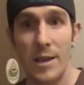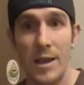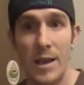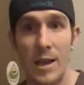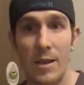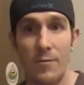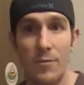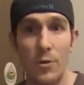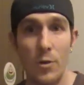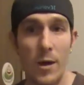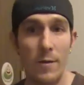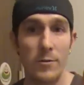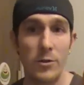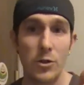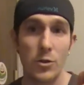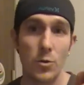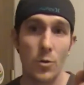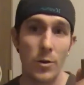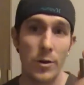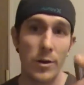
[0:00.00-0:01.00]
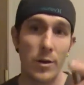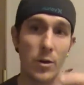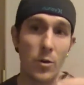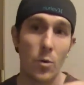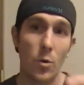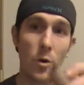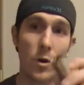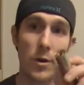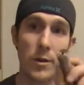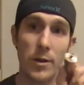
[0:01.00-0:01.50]
If you have a short in your
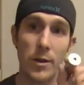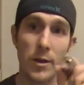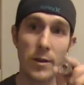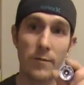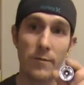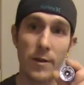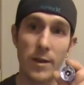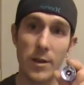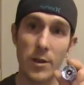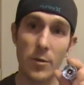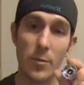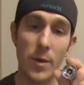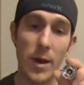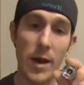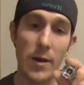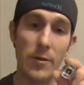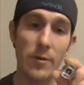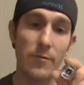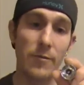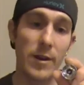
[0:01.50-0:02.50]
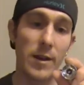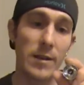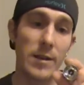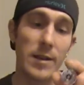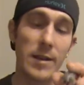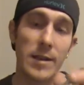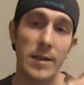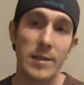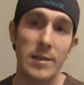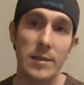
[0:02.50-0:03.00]
coil, you can vent your battery
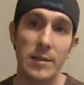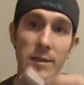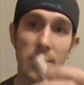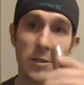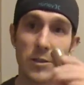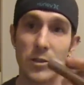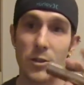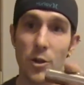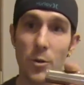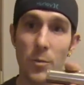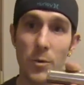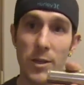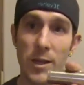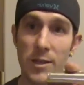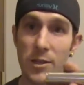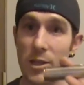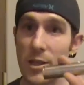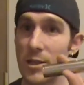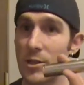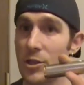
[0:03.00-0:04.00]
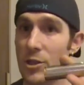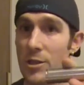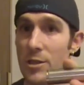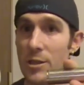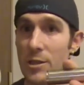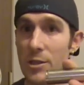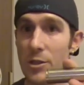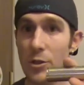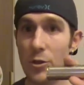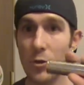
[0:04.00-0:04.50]
fairly easily. There's no protection. It's just
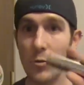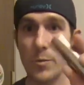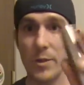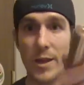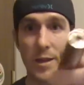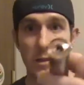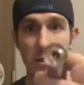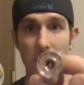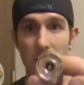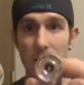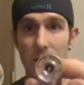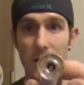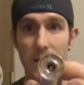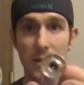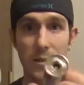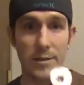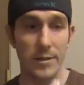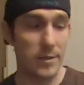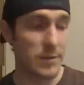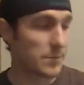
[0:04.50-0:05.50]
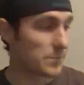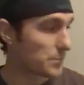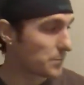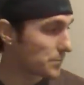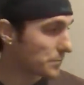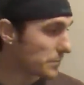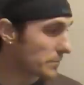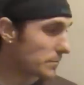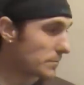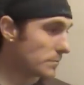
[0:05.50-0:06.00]
a tube. That's all it is.
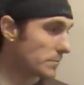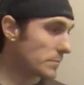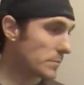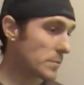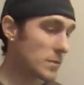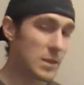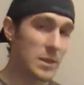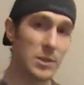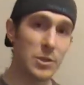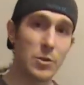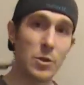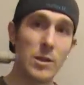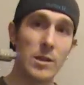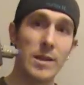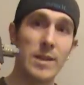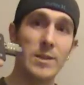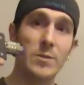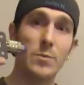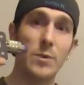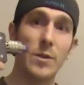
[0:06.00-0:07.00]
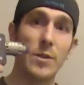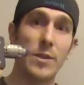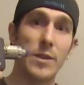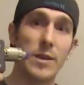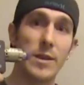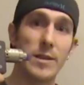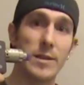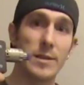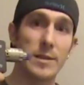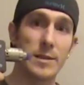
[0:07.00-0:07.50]
So at least with
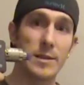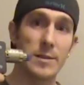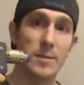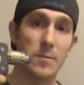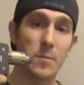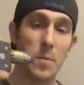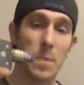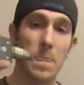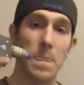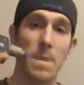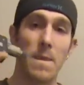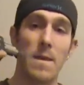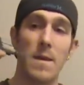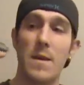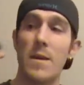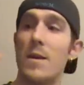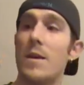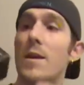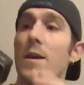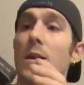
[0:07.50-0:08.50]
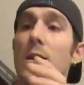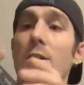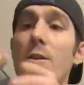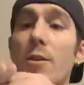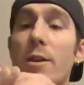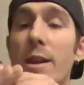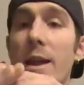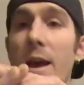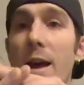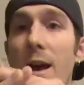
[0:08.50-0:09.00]
this, you
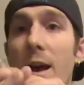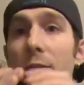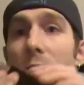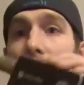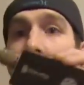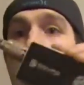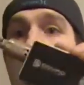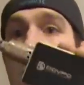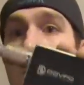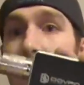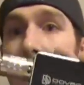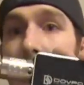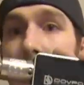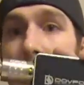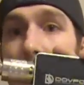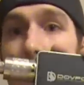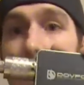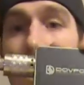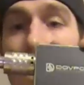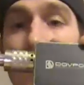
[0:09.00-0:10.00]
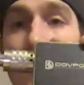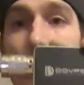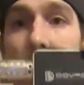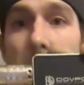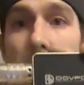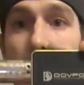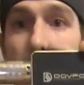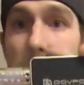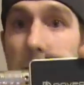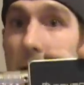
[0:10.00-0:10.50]
can have an
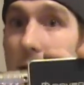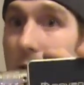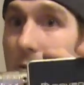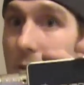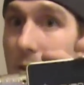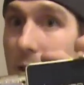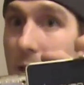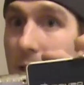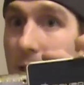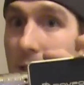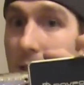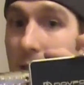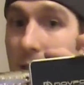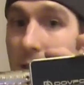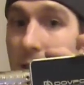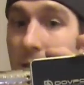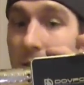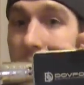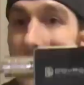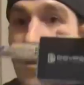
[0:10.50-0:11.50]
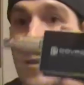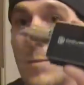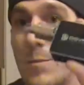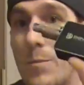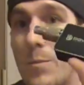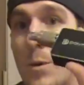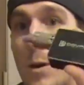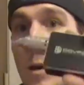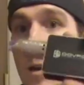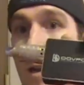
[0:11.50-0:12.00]
unregulated device,
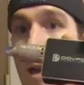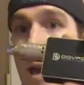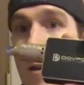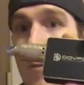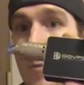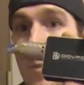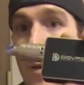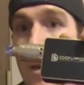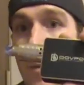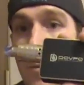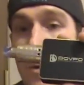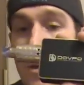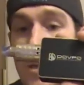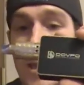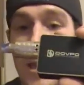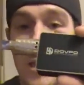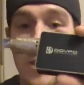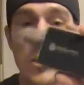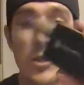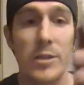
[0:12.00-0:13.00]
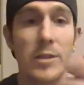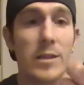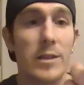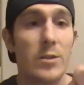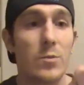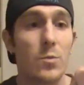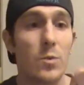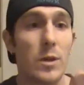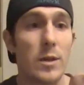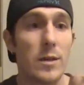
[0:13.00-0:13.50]
but have a bit of protection
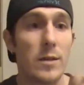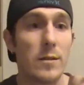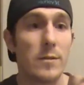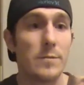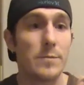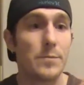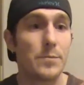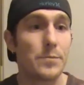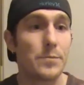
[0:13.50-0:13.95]
as well.